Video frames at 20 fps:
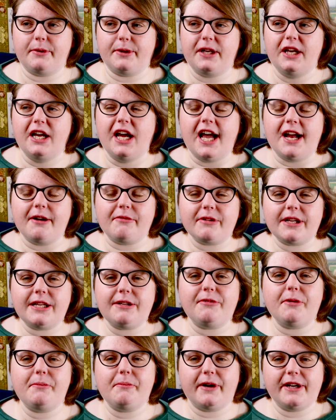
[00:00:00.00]
but it
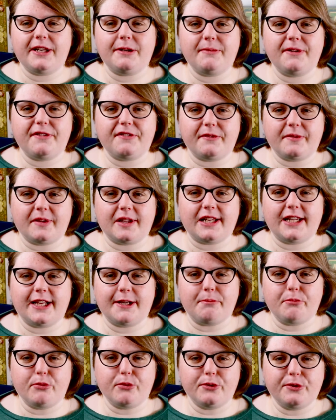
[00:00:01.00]
really reminded me of something
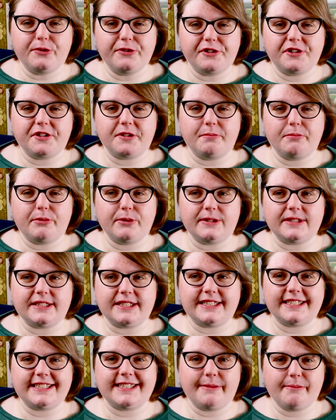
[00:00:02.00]
like Bruges,
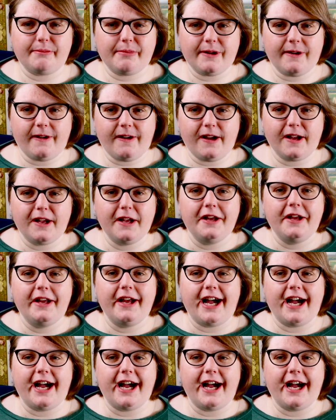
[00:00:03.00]
but simpler.